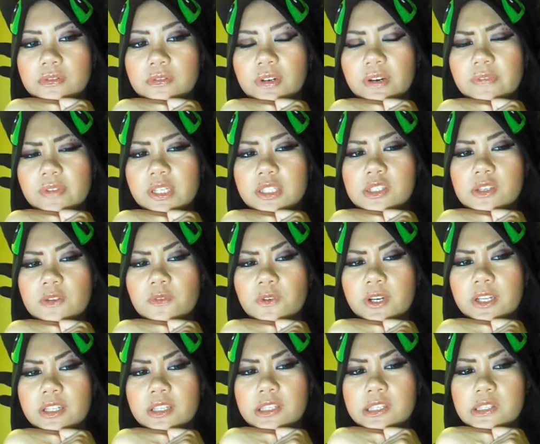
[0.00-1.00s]
Five Nights at
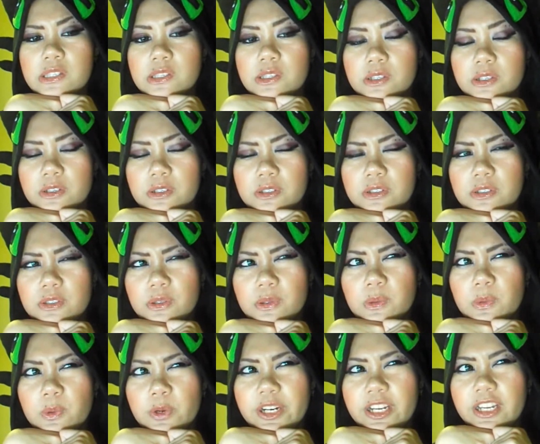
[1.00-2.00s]
Freddy's
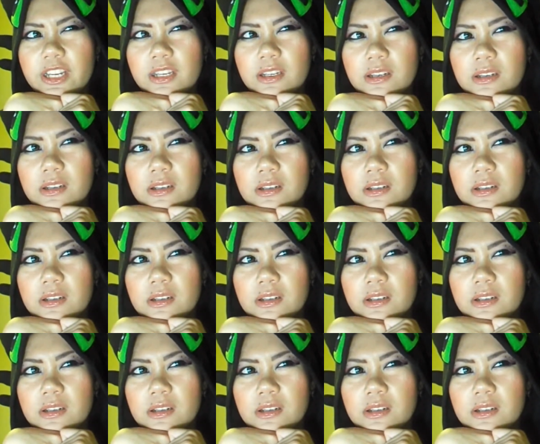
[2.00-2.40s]
three,